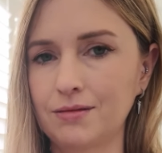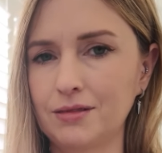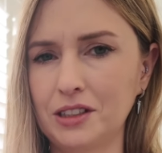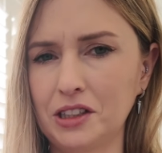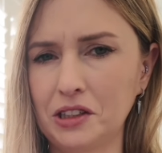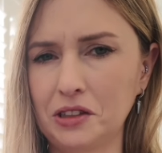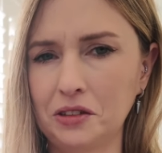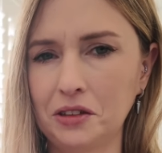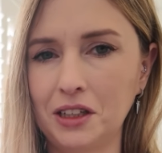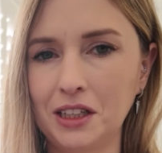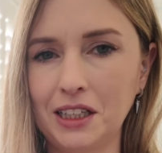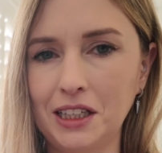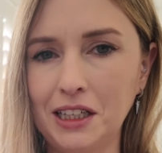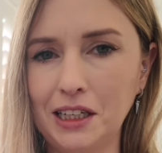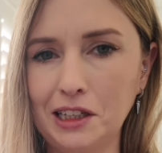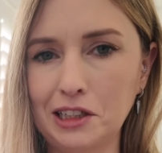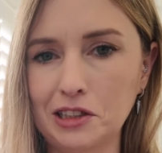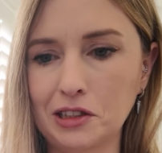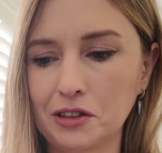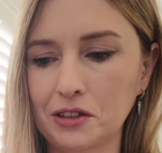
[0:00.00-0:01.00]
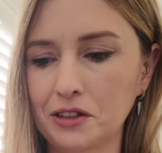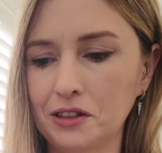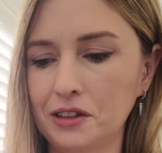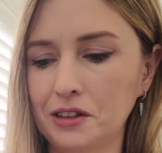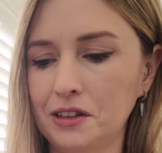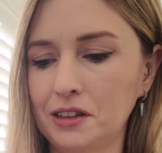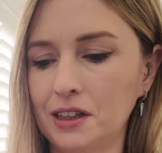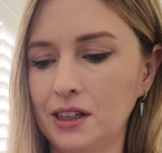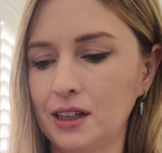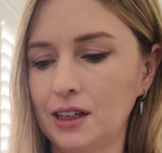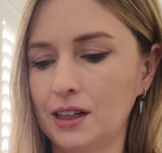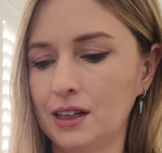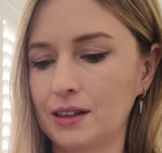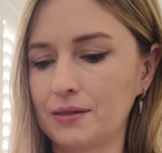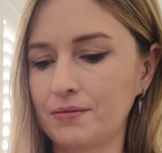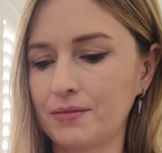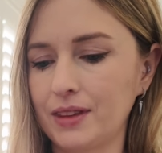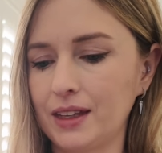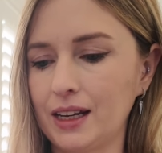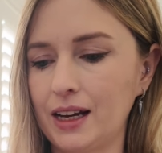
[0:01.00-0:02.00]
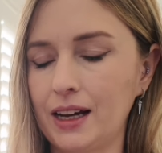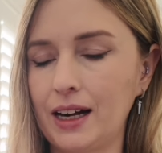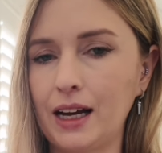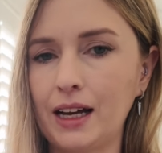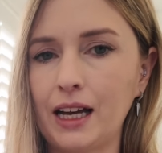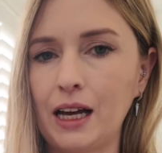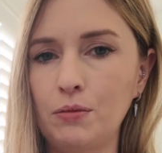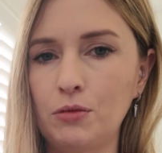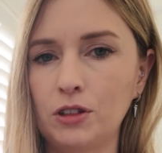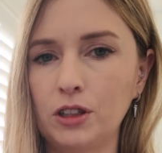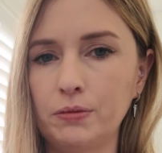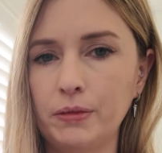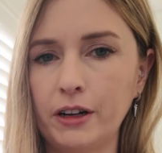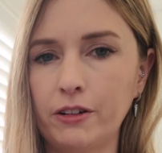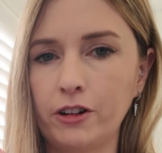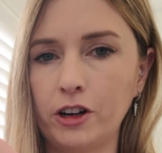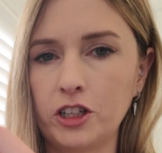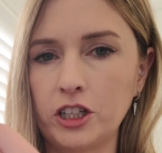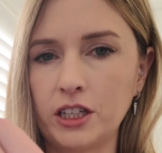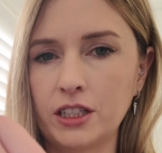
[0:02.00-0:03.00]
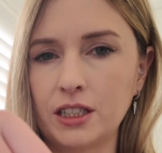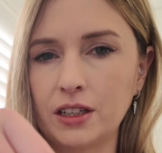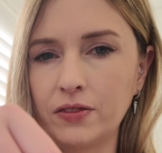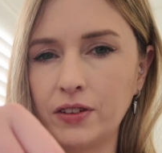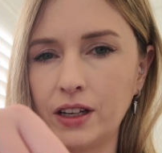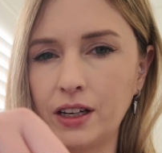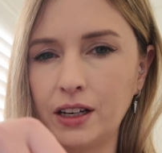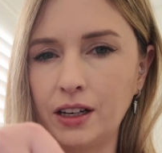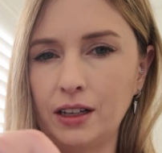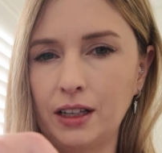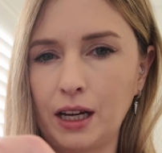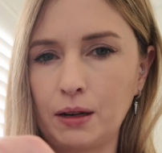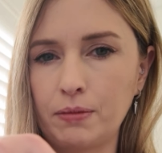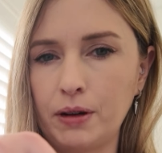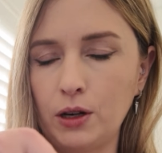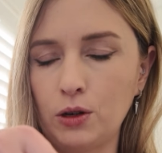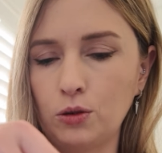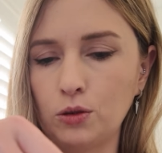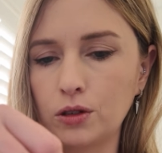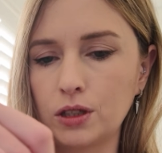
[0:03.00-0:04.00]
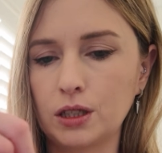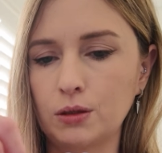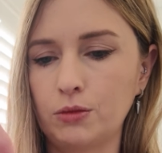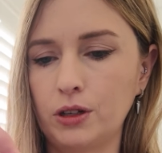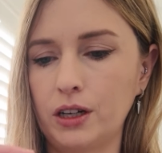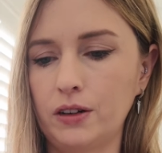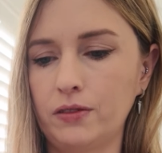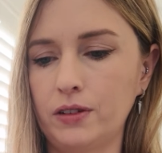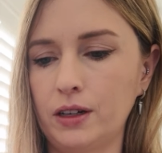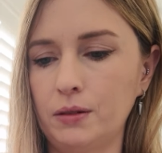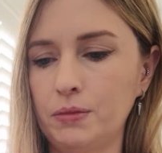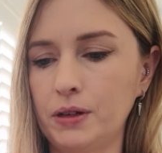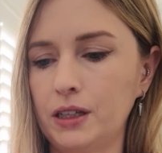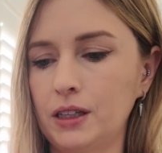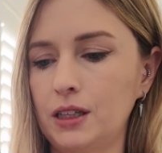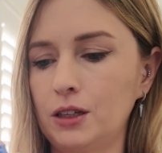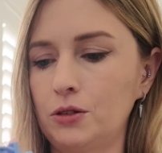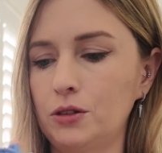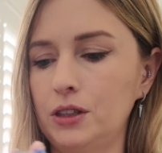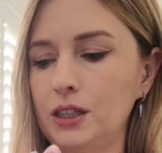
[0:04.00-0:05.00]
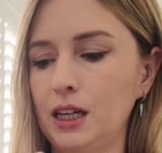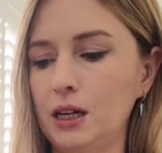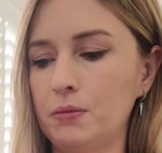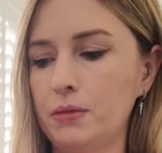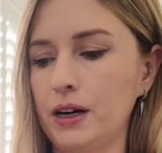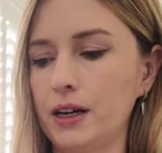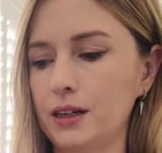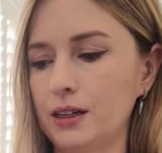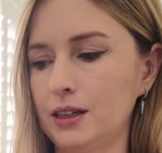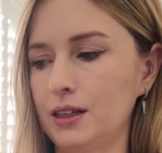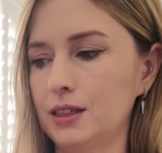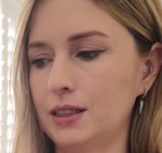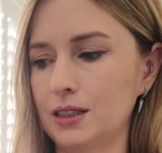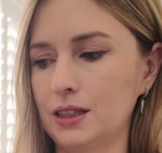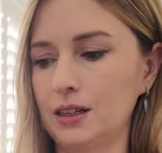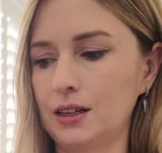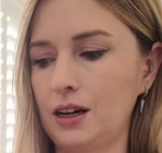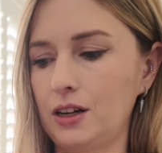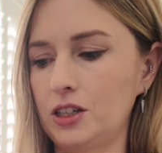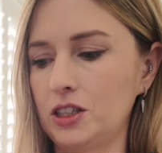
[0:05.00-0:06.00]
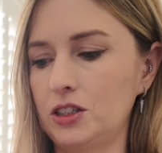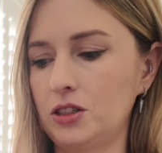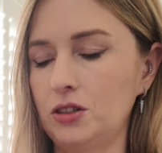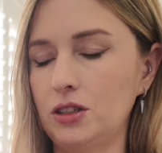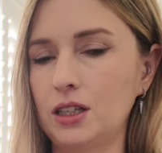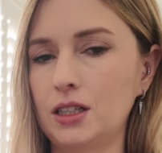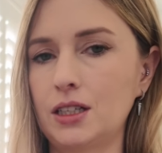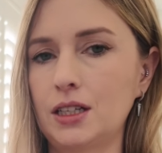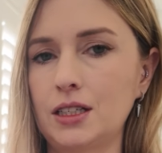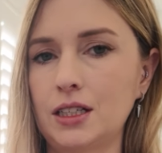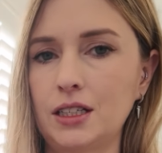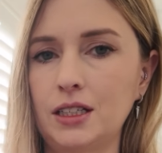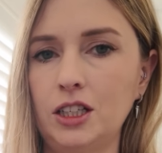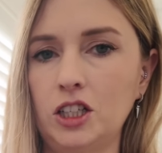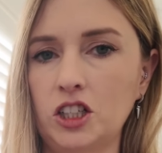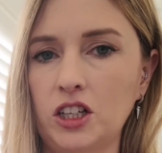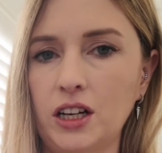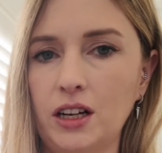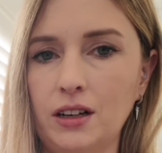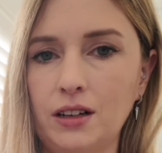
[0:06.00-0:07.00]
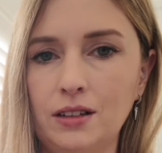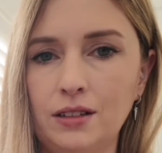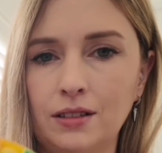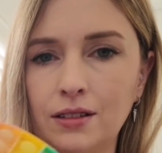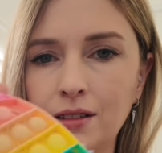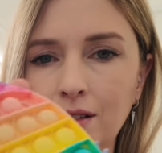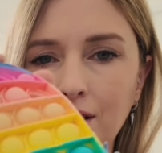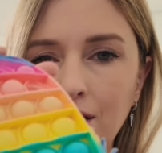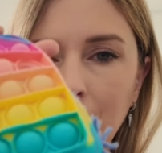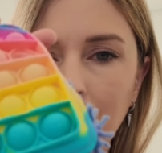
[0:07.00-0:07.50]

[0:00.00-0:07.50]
I don't know, years ago. And I keep all of my crochet stuff in here, like my hooks and whatever. But the good thing about it is that I just use this as a stitch counter.